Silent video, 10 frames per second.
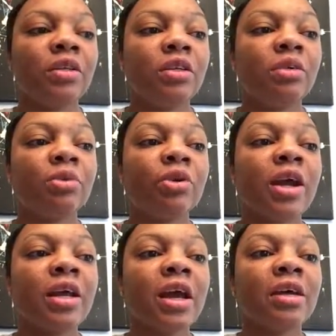The
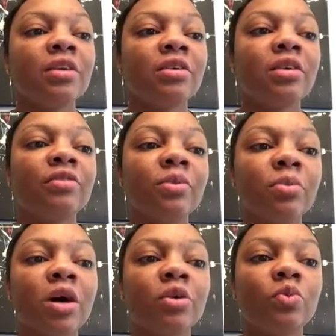democratic idea of the
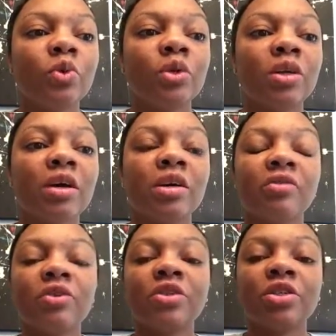modern world,
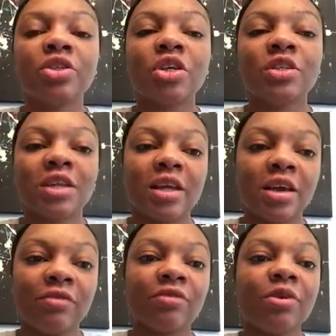however, suggests that
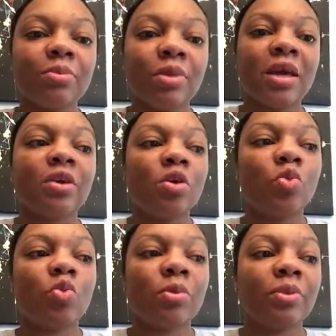every man or
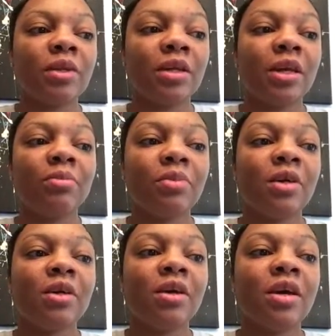woman can
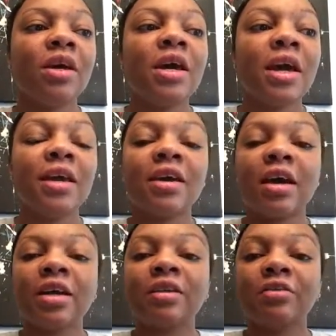be a
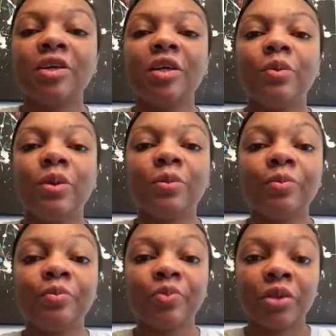kind of hero.
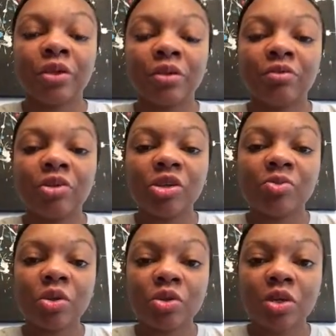The
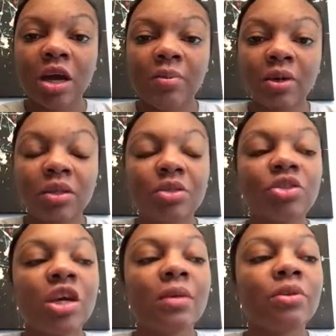first major topic in this
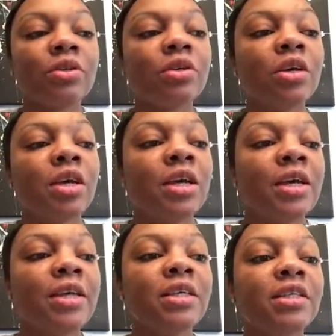chapter
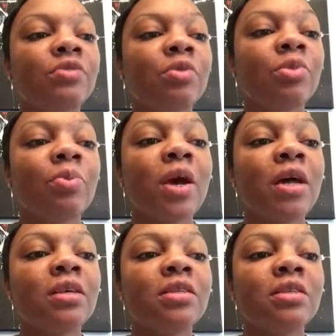is From the
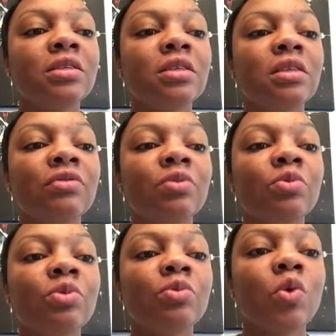Palace to the
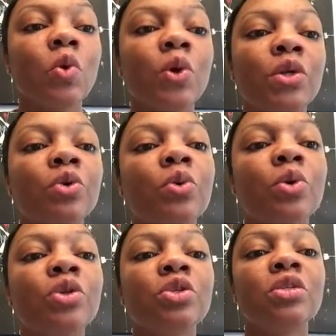Living Room, or the
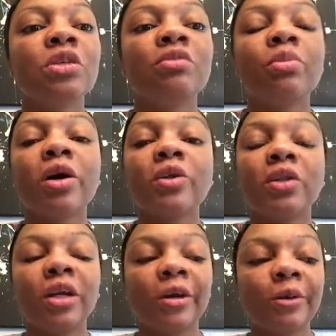origins of modern
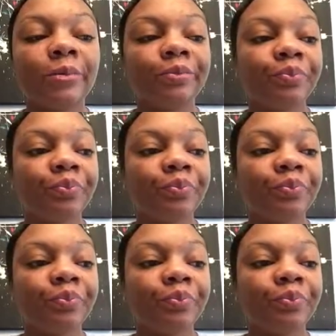theater.